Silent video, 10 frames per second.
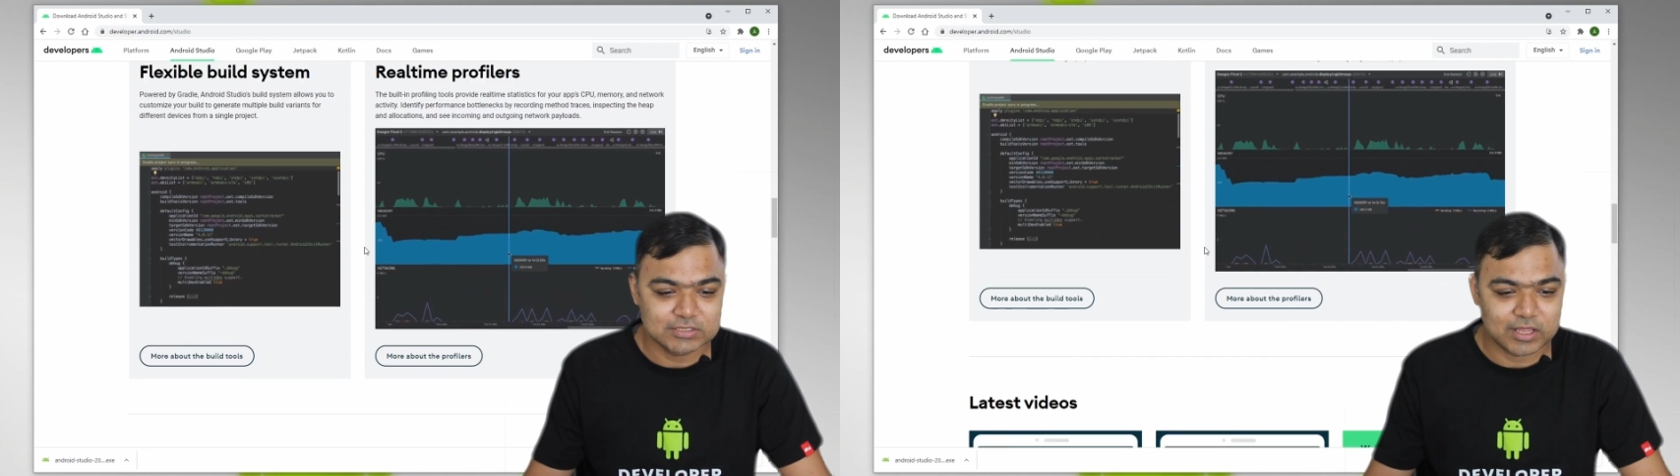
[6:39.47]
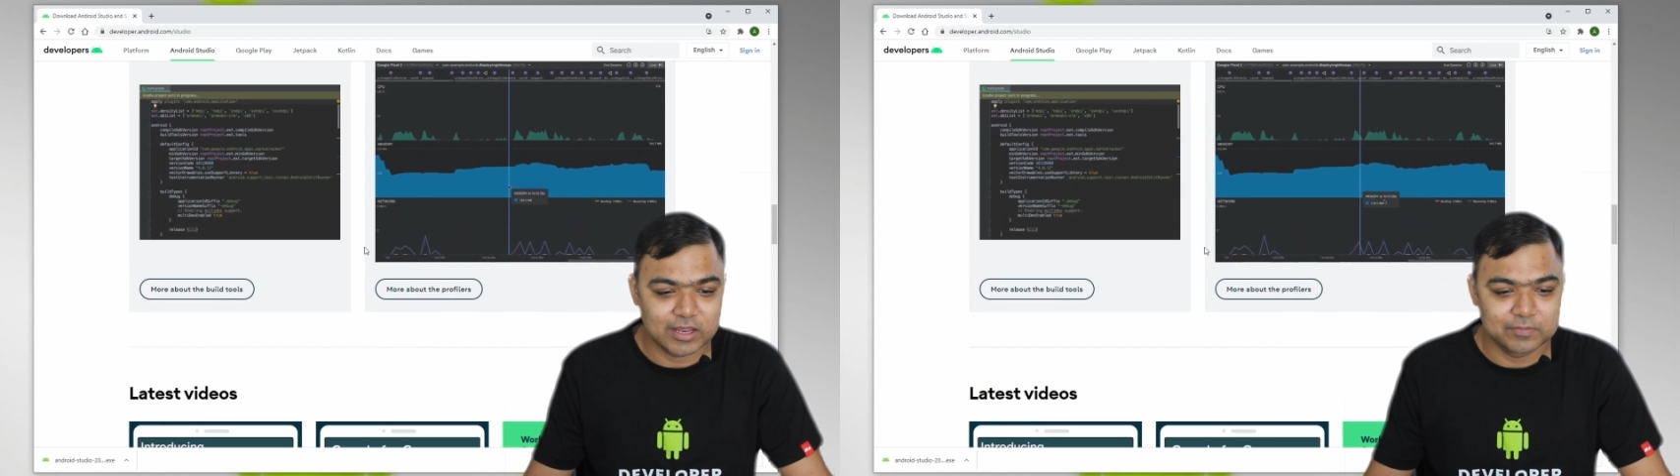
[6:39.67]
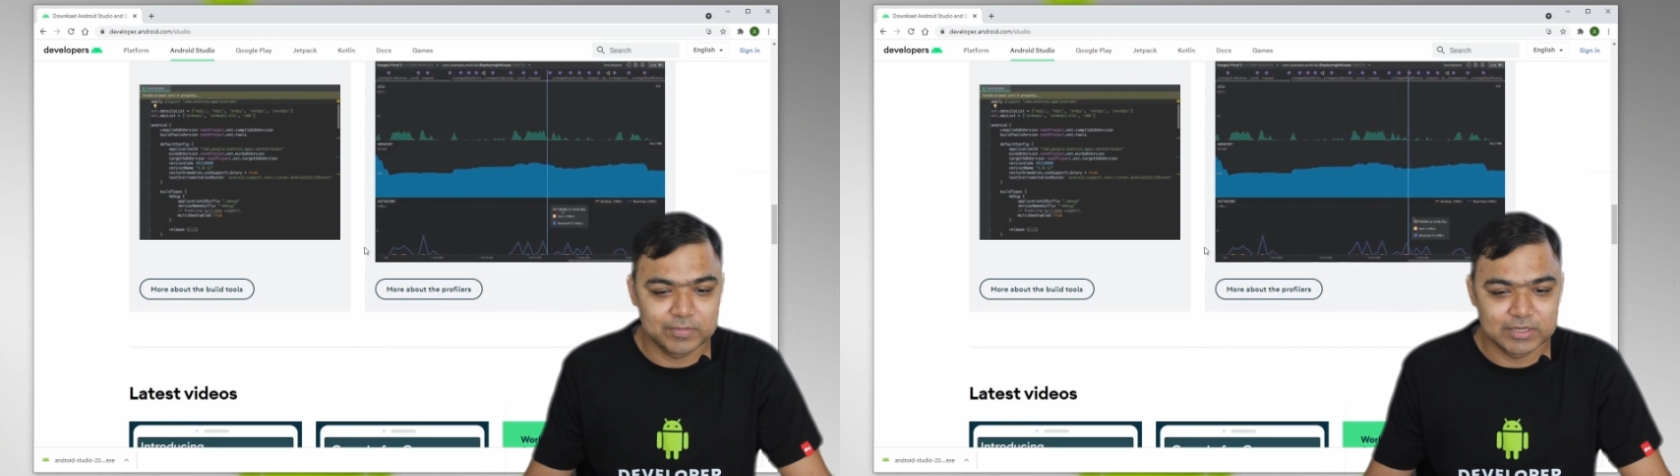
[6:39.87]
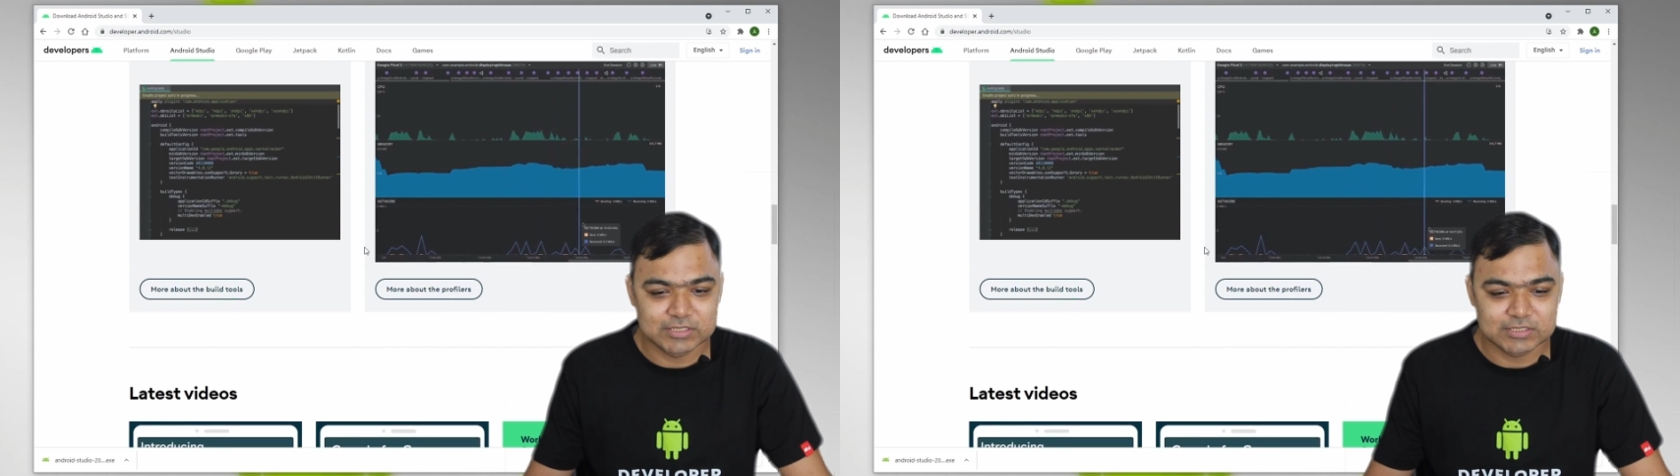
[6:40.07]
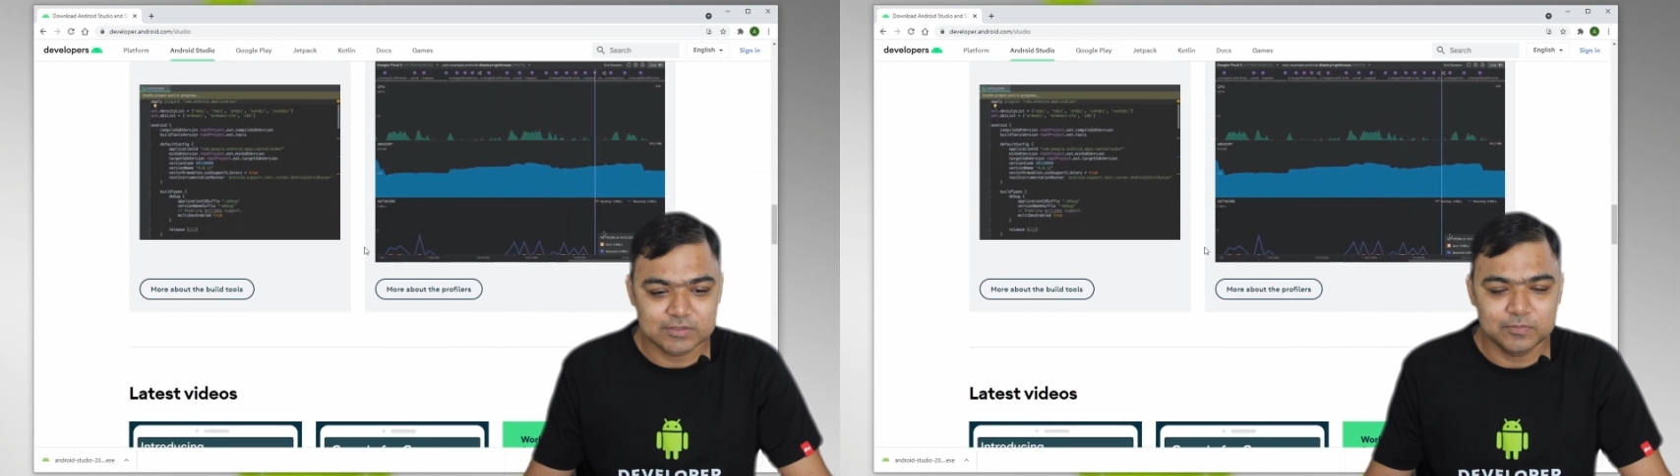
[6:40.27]
and a build
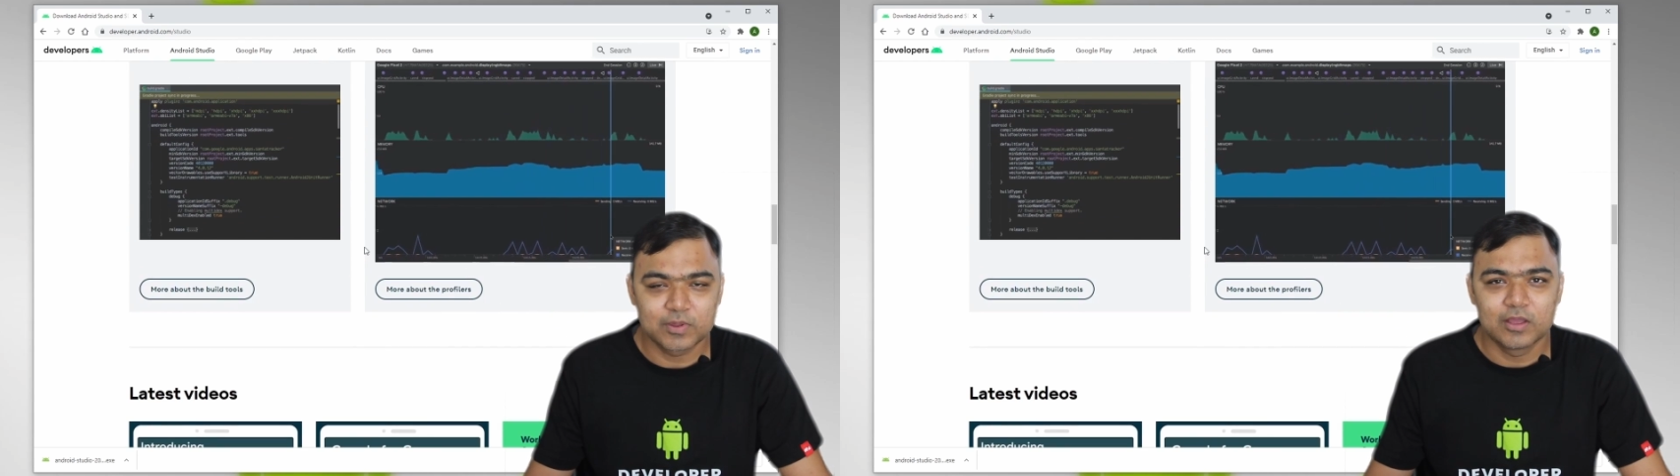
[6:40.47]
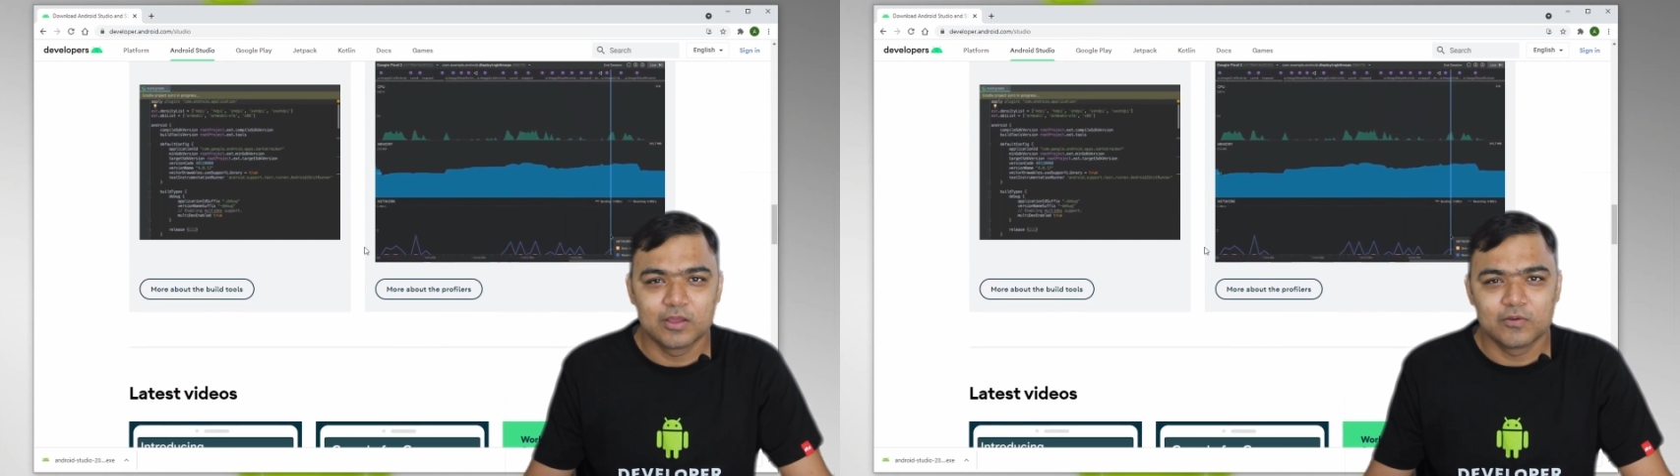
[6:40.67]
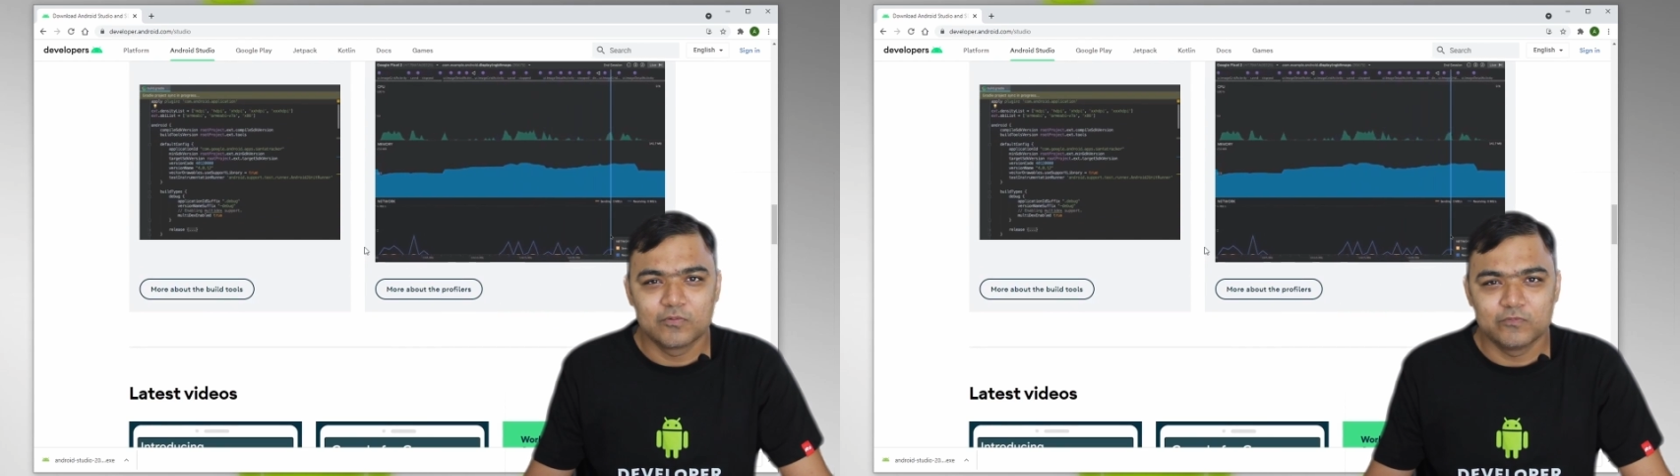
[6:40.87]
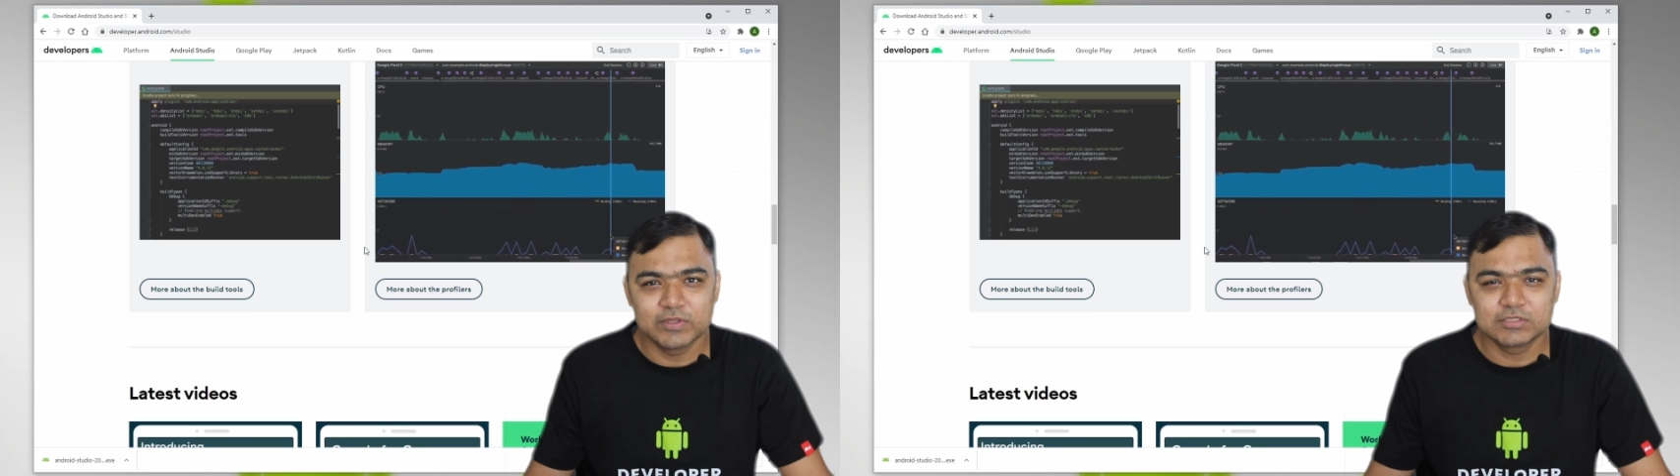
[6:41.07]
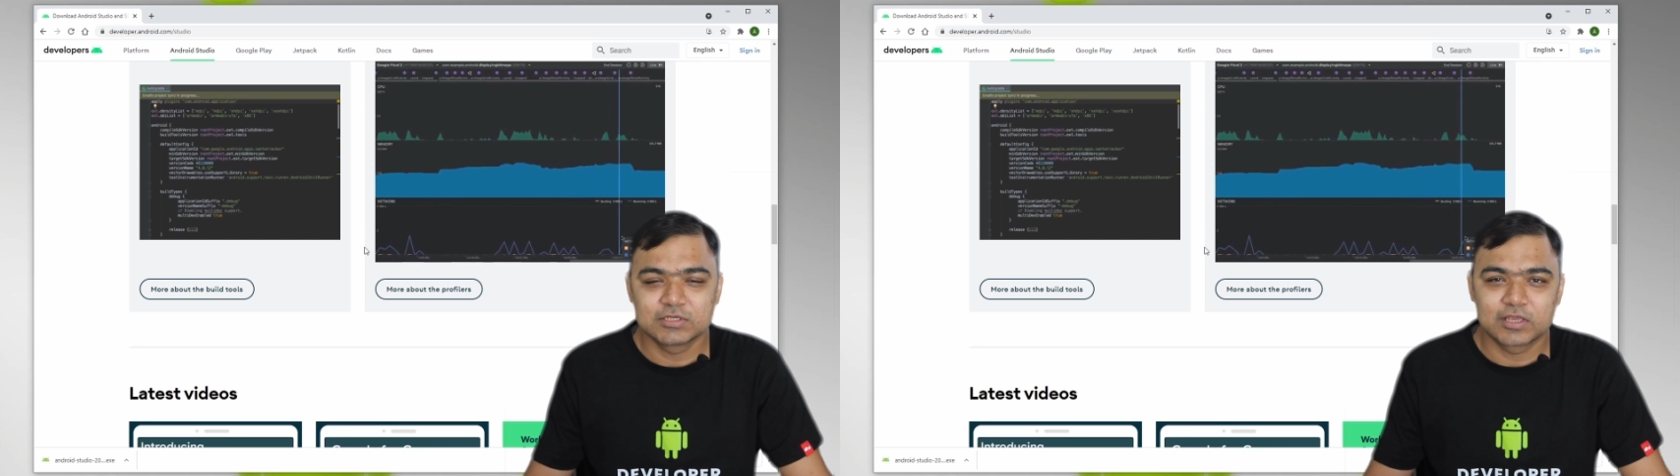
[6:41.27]
system which